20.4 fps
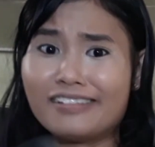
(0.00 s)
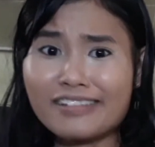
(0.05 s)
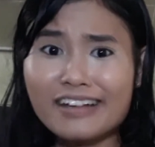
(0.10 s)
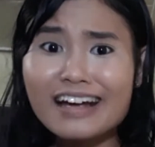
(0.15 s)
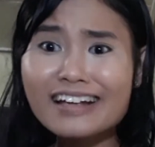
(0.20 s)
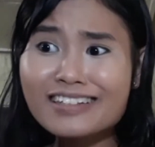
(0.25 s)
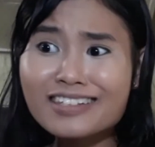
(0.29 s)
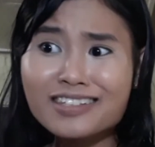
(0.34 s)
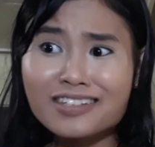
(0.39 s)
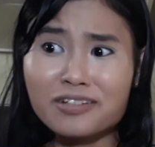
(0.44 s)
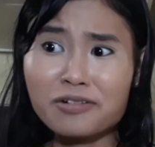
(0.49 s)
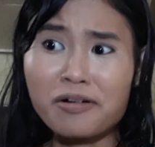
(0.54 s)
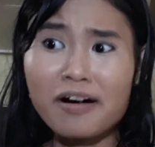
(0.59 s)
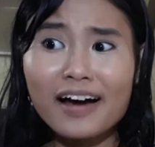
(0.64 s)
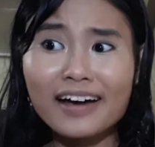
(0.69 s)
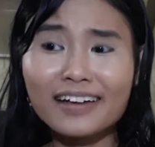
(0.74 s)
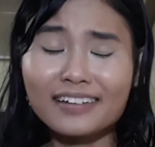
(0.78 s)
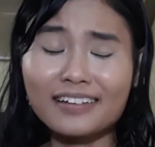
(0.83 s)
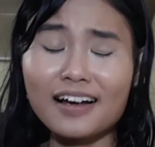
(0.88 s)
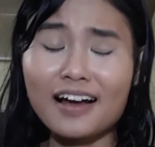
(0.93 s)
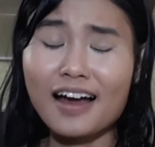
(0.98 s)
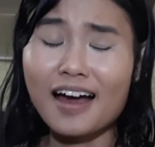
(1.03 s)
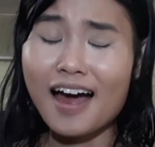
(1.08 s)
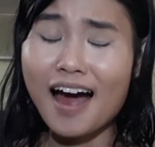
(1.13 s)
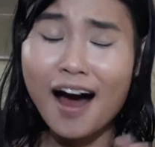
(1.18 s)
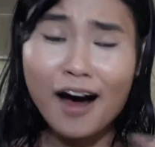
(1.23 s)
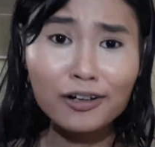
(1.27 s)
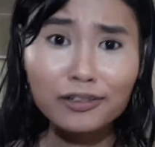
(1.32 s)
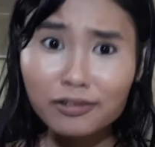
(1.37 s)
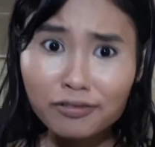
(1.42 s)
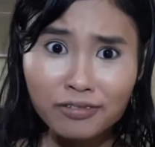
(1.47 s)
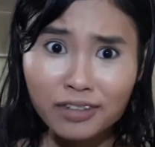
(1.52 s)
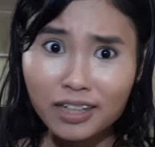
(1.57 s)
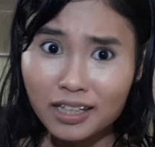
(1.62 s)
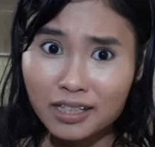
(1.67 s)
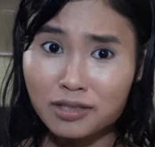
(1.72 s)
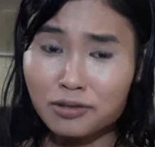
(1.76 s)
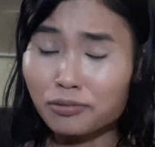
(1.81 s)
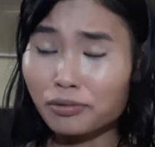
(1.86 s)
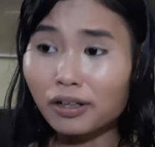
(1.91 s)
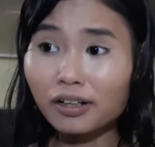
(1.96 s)
That's quite out of
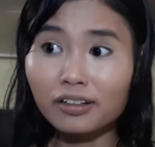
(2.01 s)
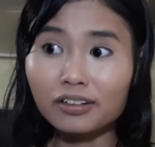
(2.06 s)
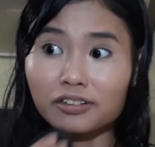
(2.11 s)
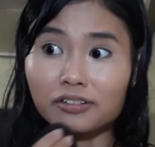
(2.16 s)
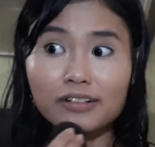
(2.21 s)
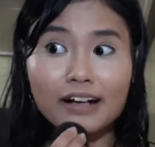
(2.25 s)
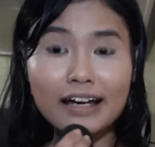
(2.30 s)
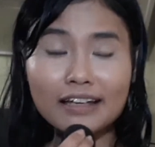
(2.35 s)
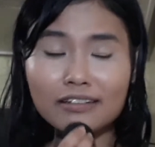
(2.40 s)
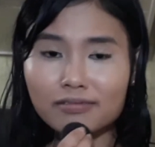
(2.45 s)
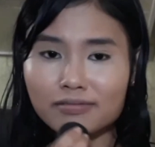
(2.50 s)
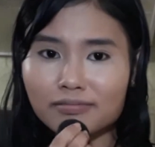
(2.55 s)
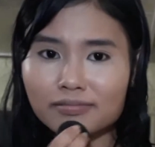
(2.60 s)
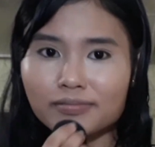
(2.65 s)
this world, right?